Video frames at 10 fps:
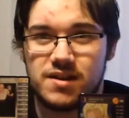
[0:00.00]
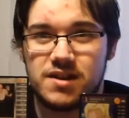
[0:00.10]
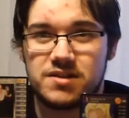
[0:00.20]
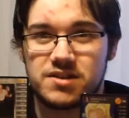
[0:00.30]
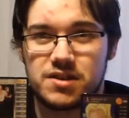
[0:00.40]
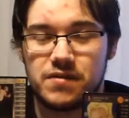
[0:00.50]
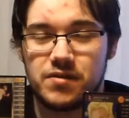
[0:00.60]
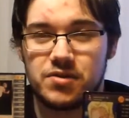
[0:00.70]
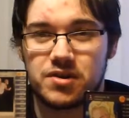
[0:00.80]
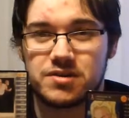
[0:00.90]
it doesn't
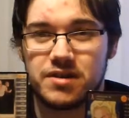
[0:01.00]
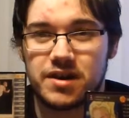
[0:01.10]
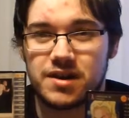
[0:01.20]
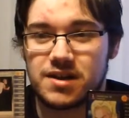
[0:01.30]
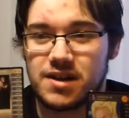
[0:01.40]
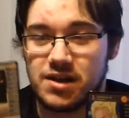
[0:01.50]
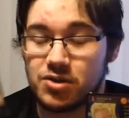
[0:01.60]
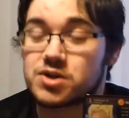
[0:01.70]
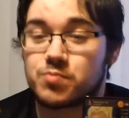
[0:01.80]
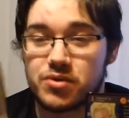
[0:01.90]
even look like,
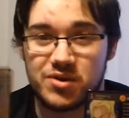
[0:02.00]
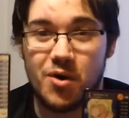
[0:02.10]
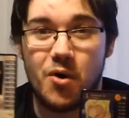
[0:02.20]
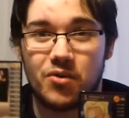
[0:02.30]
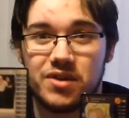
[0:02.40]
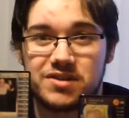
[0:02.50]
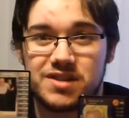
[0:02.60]
it looks pretty old.